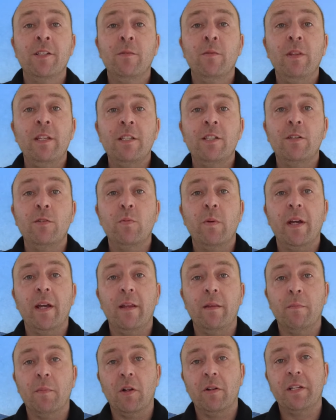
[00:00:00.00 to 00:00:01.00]
this is
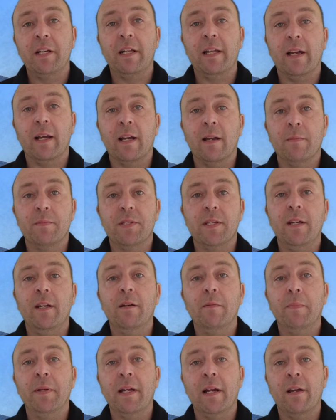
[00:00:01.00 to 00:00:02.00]
where the multi-cloud comes in
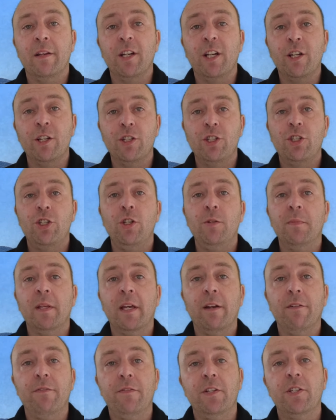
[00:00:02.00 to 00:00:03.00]
and being able to consume
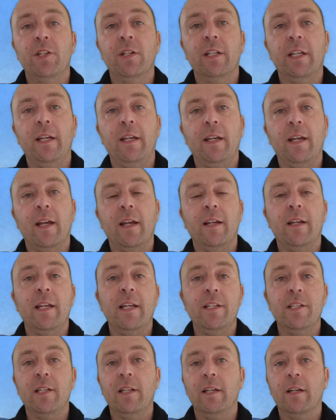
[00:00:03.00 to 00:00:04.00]
that efficiently and
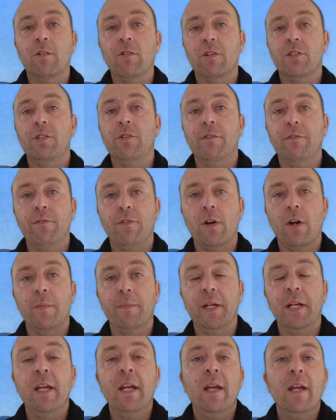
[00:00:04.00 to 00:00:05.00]
easily across your
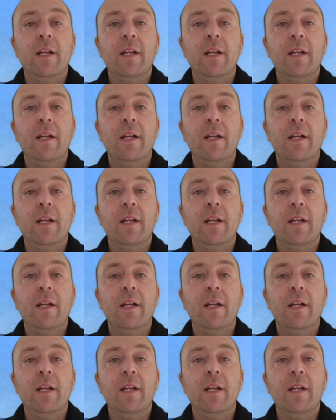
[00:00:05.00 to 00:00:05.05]
environment.